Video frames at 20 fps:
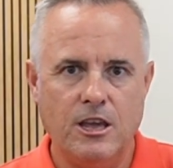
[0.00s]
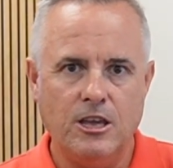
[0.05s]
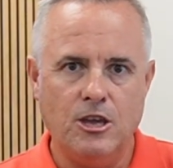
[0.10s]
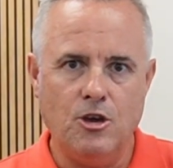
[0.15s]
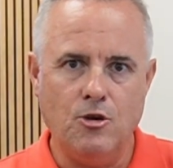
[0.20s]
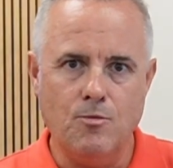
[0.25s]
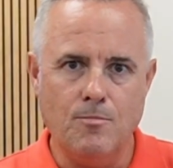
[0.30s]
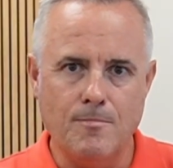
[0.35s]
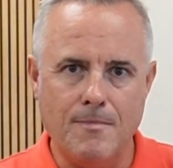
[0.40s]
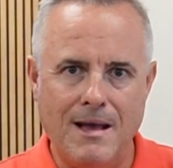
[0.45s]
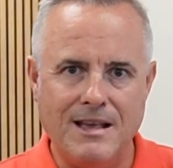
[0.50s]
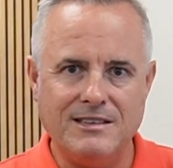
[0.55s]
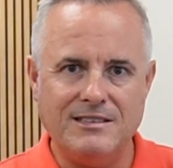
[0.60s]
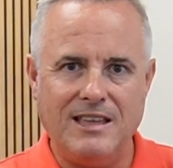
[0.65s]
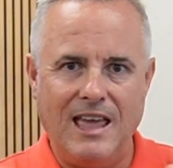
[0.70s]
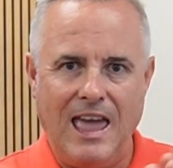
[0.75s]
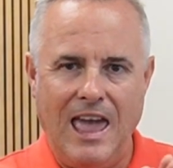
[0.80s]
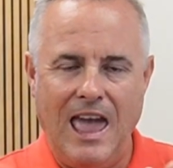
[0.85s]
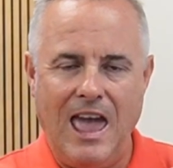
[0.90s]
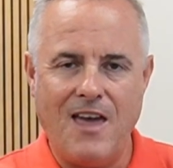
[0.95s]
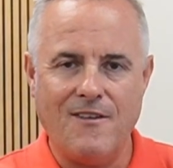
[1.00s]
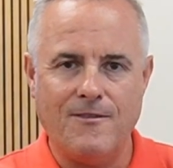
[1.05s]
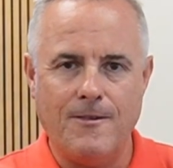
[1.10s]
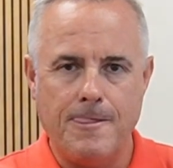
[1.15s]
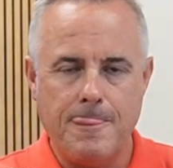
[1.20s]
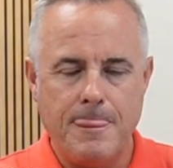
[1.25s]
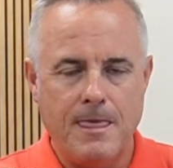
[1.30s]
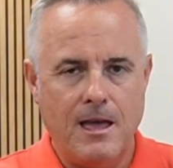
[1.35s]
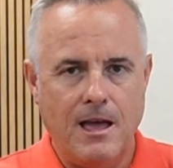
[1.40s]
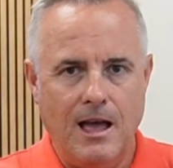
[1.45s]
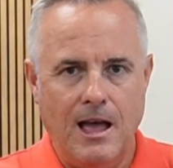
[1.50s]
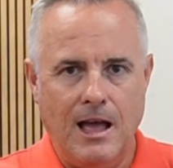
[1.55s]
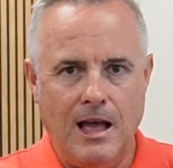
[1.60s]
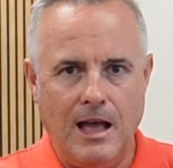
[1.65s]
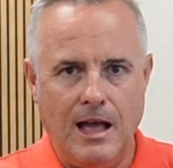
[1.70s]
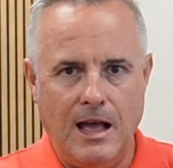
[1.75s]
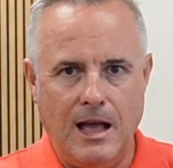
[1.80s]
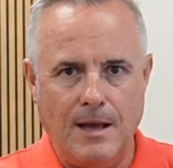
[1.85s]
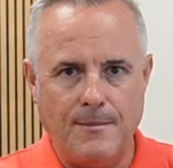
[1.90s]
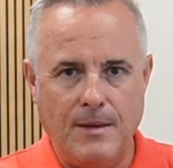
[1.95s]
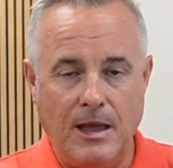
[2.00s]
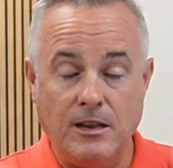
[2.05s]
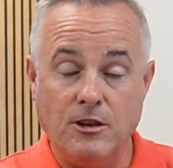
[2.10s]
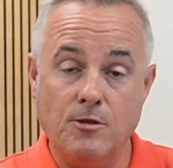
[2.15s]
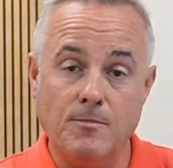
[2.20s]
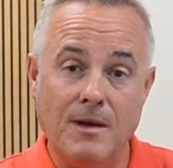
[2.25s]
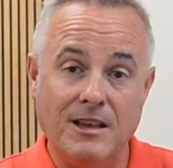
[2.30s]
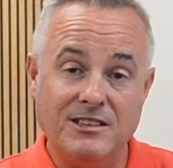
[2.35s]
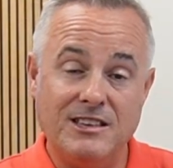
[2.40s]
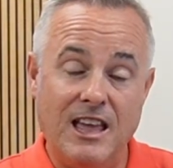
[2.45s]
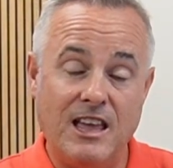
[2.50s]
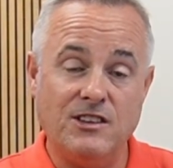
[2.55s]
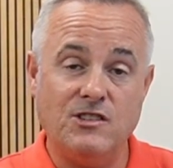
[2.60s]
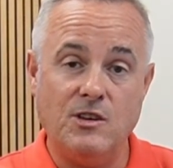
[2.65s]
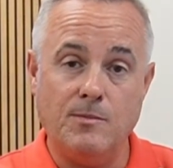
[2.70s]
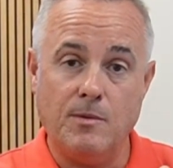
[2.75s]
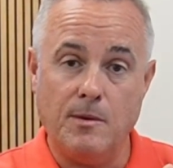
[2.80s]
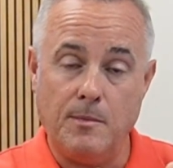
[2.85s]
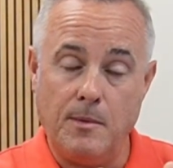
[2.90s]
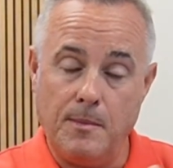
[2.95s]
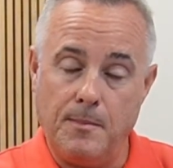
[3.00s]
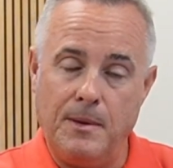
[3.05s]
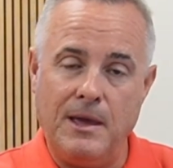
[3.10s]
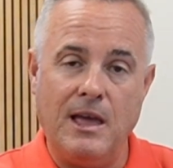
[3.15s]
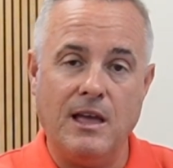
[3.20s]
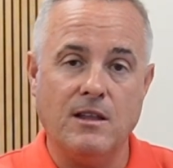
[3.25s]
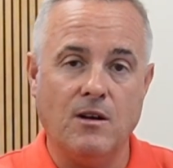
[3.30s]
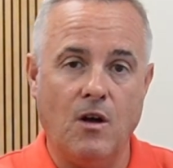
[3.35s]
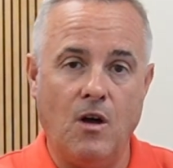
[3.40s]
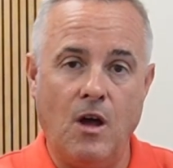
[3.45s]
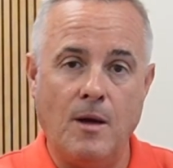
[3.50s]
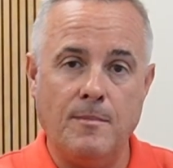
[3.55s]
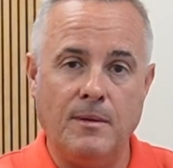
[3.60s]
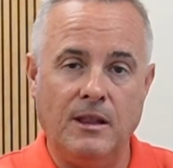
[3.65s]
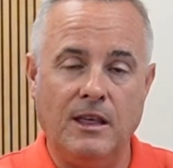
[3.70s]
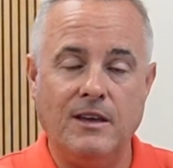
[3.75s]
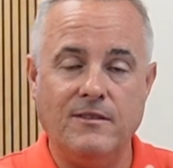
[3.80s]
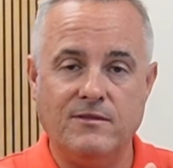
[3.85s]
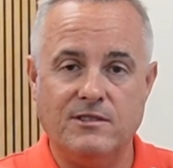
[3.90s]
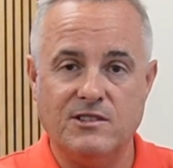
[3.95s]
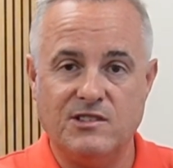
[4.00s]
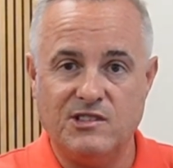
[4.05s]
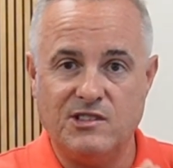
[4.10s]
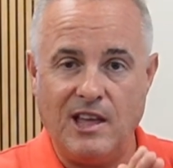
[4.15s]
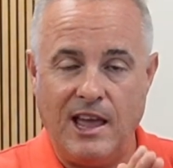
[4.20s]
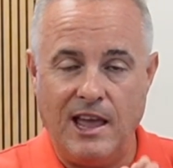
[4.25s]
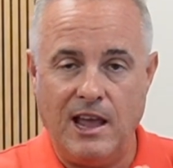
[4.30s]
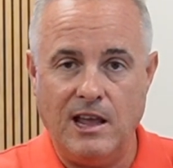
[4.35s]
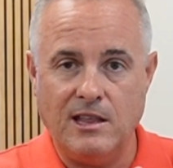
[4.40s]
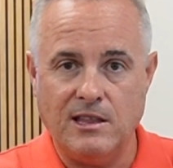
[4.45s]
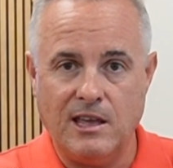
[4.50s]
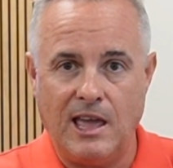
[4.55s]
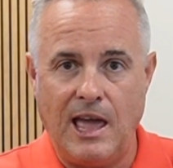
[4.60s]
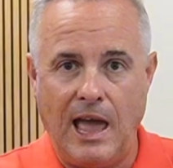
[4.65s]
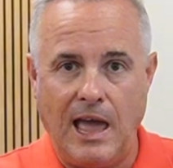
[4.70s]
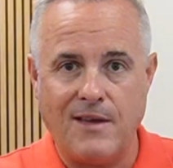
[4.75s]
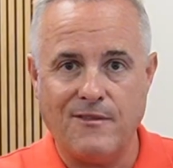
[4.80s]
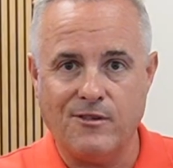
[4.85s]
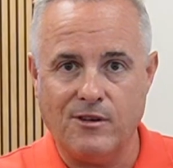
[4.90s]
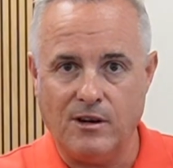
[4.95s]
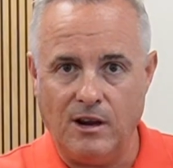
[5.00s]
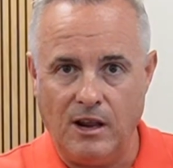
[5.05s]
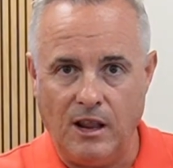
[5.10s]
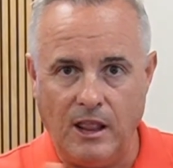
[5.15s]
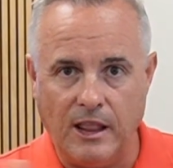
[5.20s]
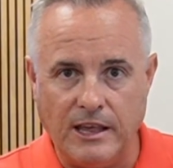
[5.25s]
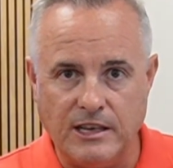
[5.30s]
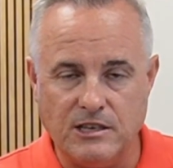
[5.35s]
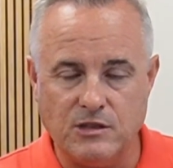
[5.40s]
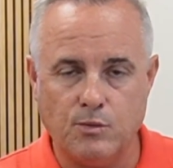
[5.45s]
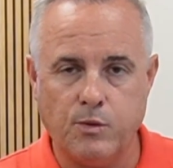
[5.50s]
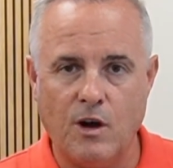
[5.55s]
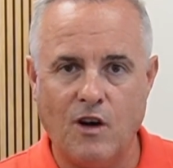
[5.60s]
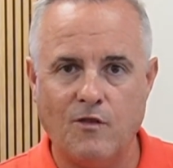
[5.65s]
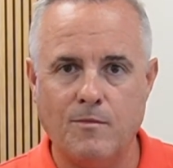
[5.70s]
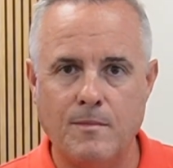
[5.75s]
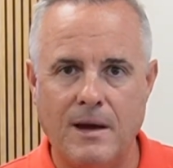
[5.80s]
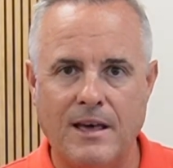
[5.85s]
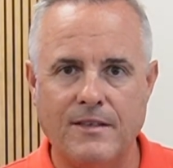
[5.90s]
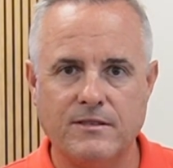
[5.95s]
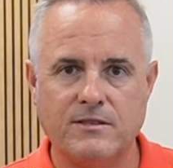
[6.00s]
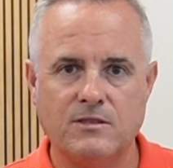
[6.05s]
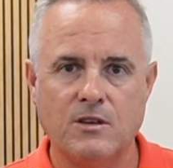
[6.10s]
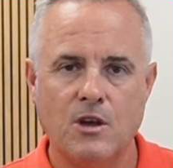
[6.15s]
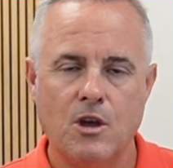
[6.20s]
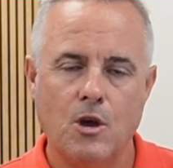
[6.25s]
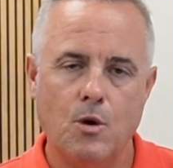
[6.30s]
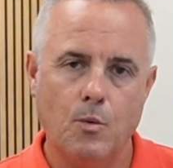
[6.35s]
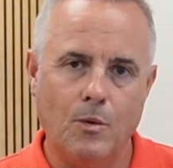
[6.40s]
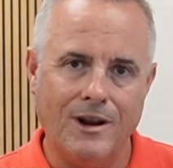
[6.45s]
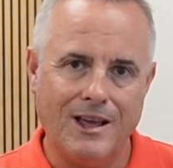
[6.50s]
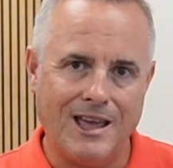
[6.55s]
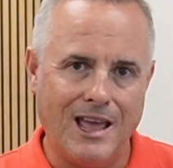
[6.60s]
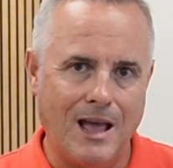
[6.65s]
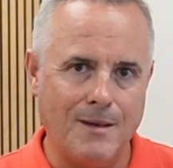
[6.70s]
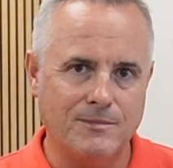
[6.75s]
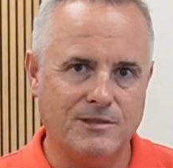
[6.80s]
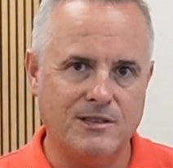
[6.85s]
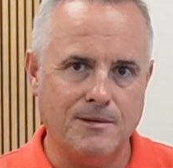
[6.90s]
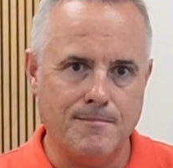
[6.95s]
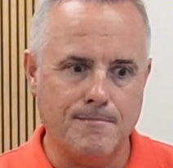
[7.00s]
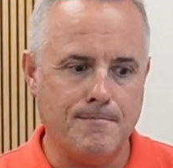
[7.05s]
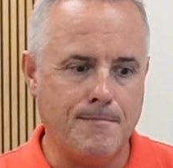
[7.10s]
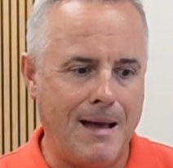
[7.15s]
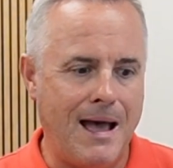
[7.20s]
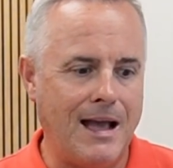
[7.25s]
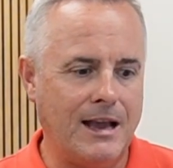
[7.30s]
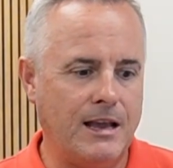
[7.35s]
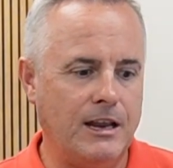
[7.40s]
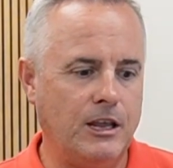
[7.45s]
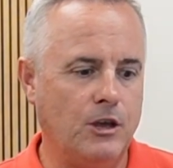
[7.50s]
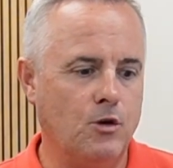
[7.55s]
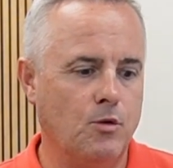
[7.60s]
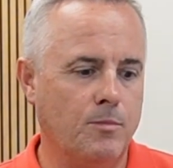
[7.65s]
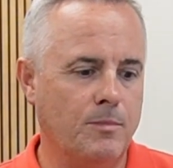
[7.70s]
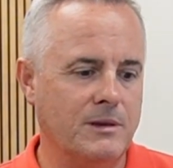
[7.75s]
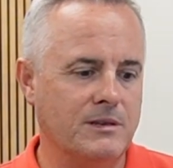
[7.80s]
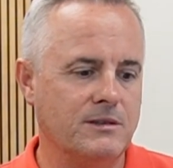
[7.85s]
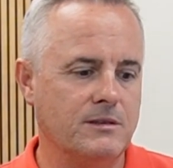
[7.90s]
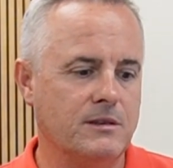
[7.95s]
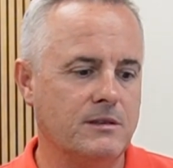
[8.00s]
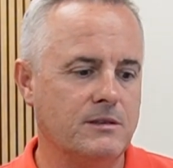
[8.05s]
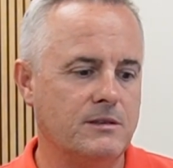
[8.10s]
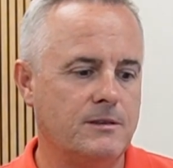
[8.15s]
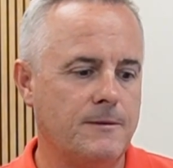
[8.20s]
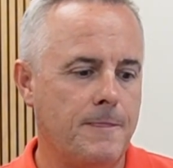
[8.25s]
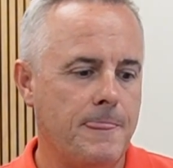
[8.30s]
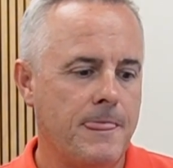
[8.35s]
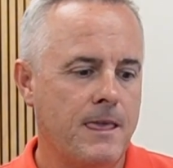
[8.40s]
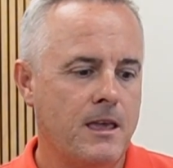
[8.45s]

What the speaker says: You must have, and you must actually be prepared, I believe, to stay in the game for at least 12 months when it comes to marketing your business.